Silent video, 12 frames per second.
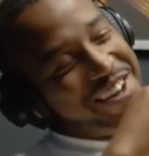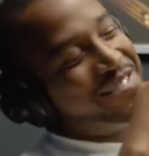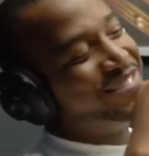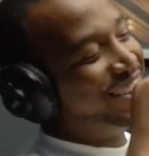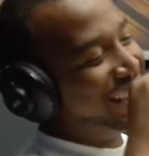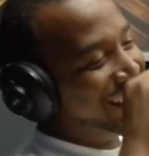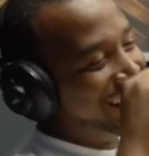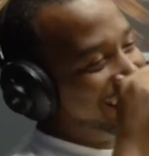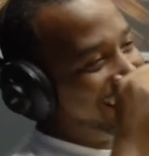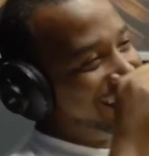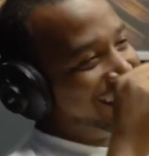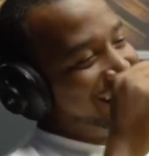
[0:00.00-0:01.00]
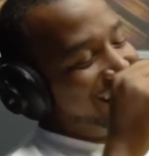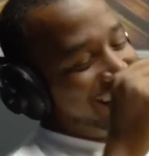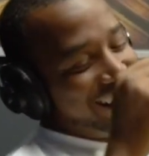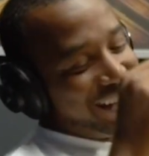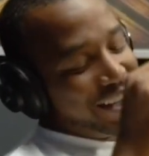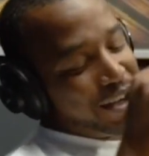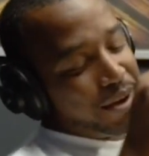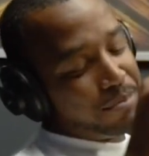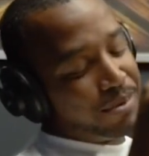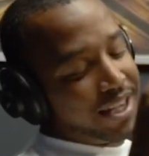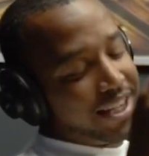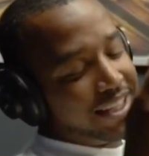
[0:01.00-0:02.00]
a bug come squash her.
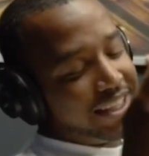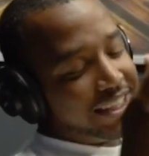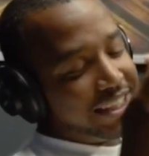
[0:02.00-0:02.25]
But